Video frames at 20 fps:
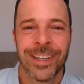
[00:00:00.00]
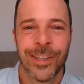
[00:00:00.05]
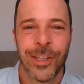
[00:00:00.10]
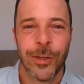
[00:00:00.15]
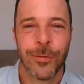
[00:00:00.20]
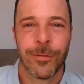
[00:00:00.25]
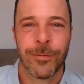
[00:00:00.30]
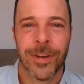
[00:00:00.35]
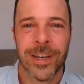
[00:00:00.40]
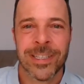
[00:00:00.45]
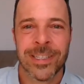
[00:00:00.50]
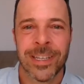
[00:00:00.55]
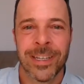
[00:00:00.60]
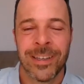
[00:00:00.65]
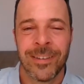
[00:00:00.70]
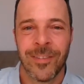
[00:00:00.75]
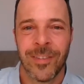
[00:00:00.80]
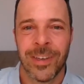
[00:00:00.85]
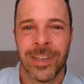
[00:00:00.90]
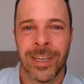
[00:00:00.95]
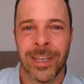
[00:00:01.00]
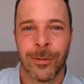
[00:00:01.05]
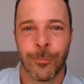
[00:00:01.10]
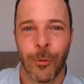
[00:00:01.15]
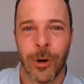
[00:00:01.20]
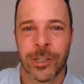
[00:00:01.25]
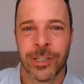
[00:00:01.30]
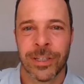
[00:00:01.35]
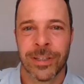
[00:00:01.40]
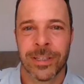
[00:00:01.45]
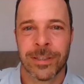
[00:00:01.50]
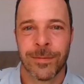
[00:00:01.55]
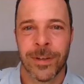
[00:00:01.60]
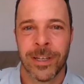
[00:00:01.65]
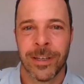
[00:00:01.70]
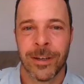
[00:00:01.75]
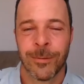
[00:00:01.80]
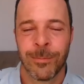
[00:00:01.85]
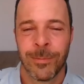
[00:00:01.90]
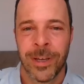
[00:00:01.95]
you invested in watching this
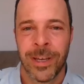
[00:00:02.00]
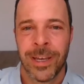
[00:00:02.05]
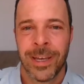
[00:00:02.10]
video